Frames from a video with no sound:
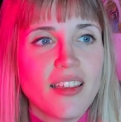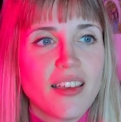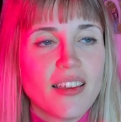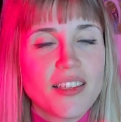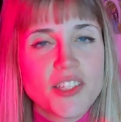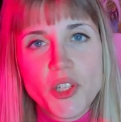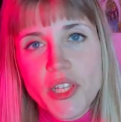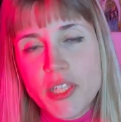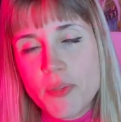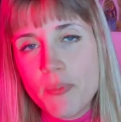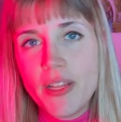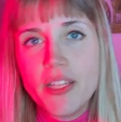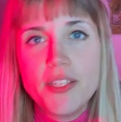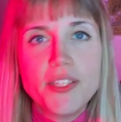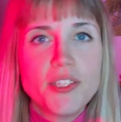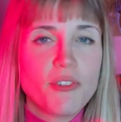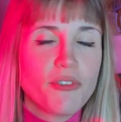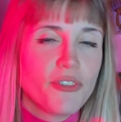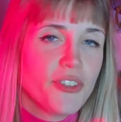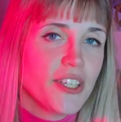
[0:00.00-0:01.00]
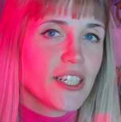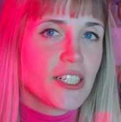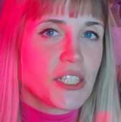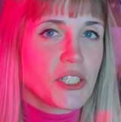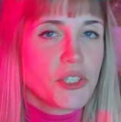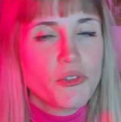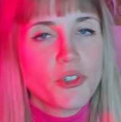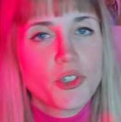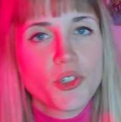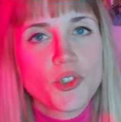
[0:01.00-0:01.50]
Uh, so there's plenty of
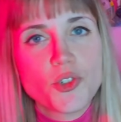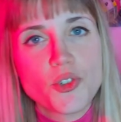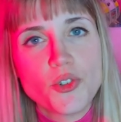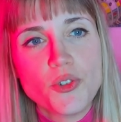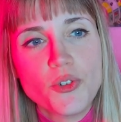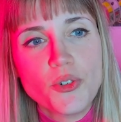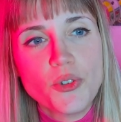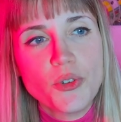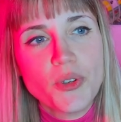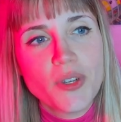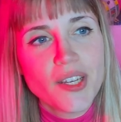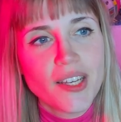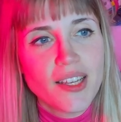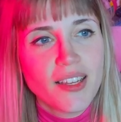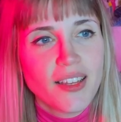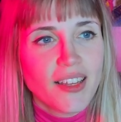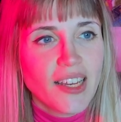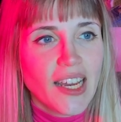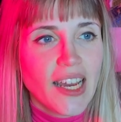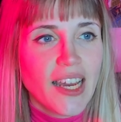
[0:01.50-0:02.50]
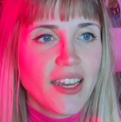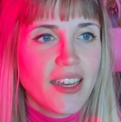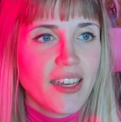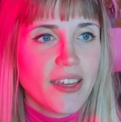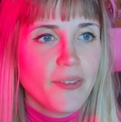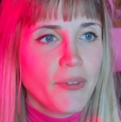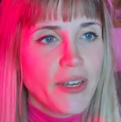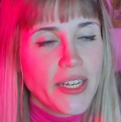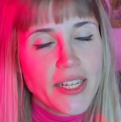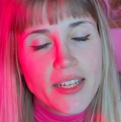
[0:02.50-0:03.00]
things you can do. Uh,
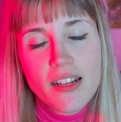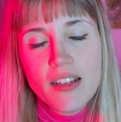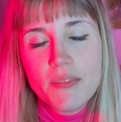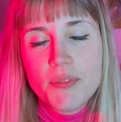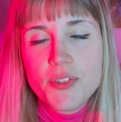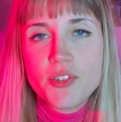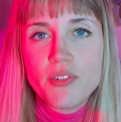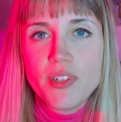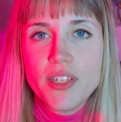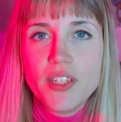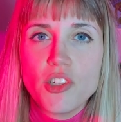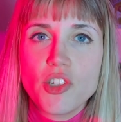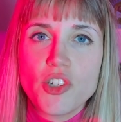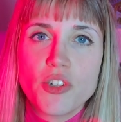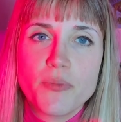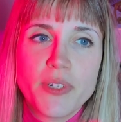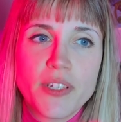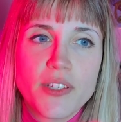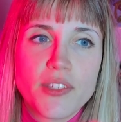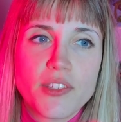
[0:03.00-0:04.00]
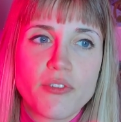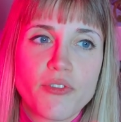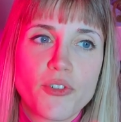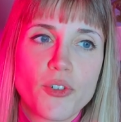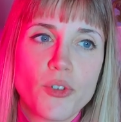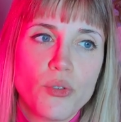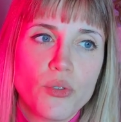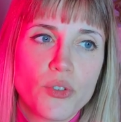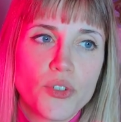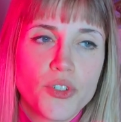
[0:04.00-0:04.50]
and when it comes to instruments, of
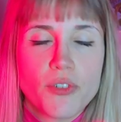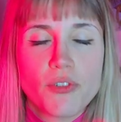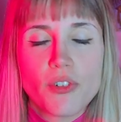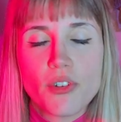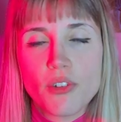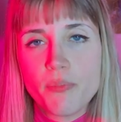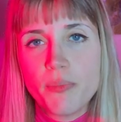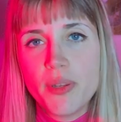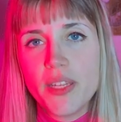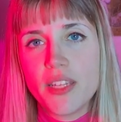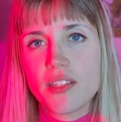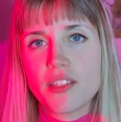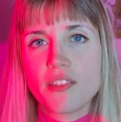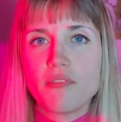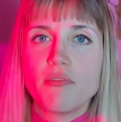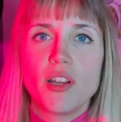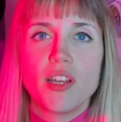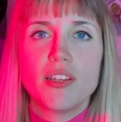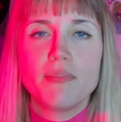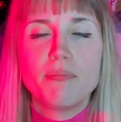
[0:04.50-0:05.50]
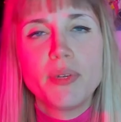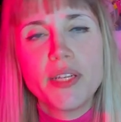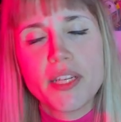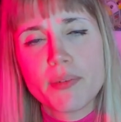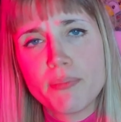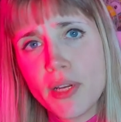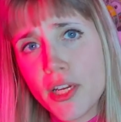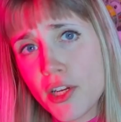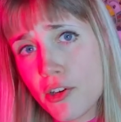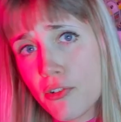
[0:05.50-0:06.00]
course, you've got to pick the right
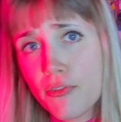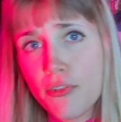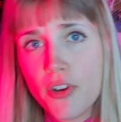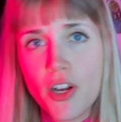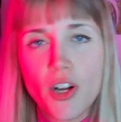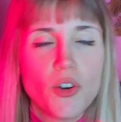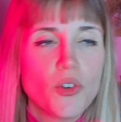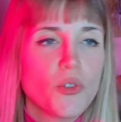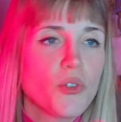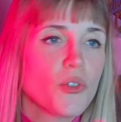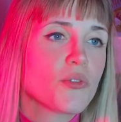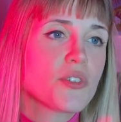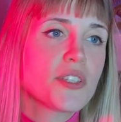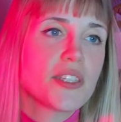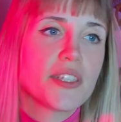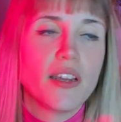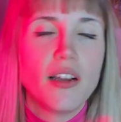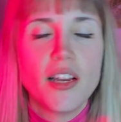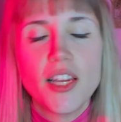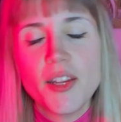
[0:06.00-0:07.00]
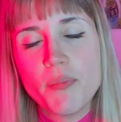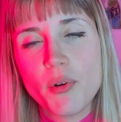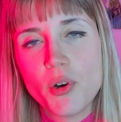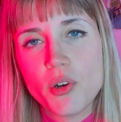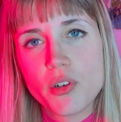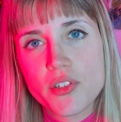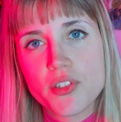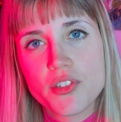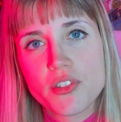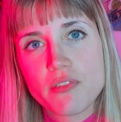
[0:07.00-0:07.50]
microphone or DI
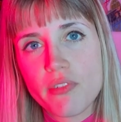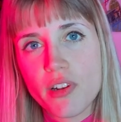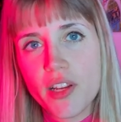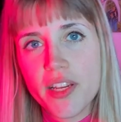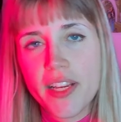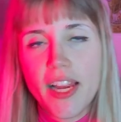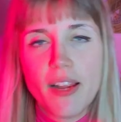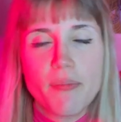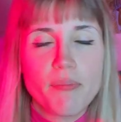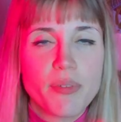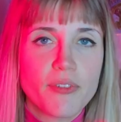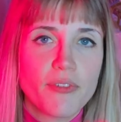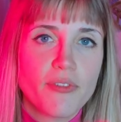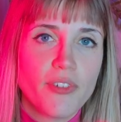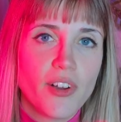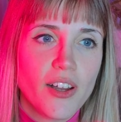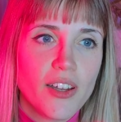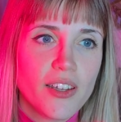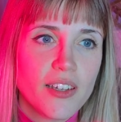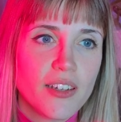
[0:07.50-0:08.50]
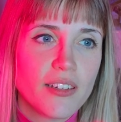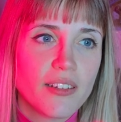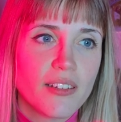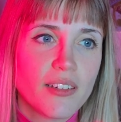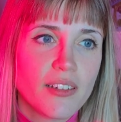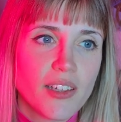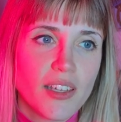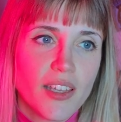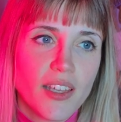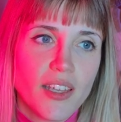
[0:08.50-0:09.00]
box, the right amplifier.
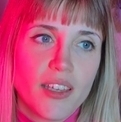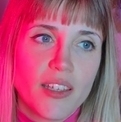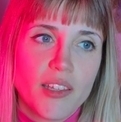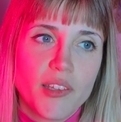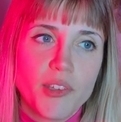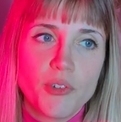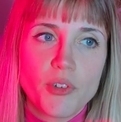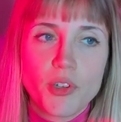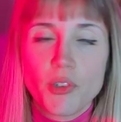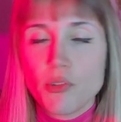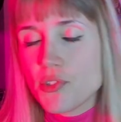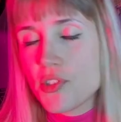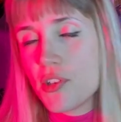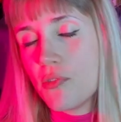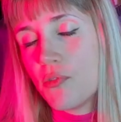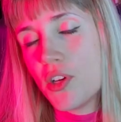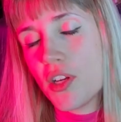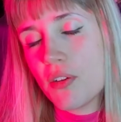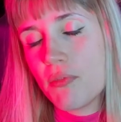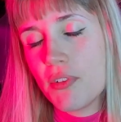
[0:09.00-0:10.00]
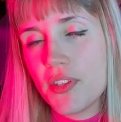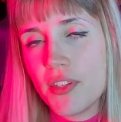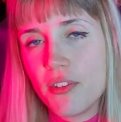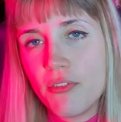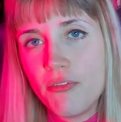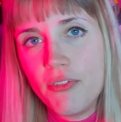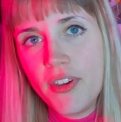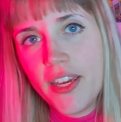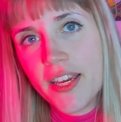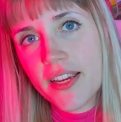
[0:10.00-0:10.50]
You can also work with
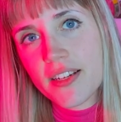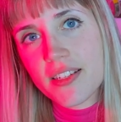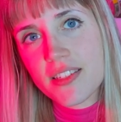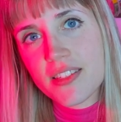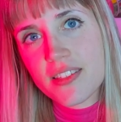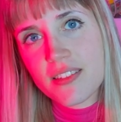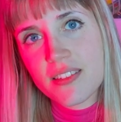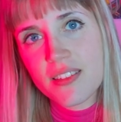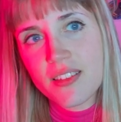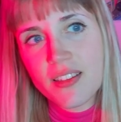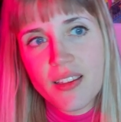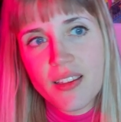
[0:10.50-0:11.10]
effects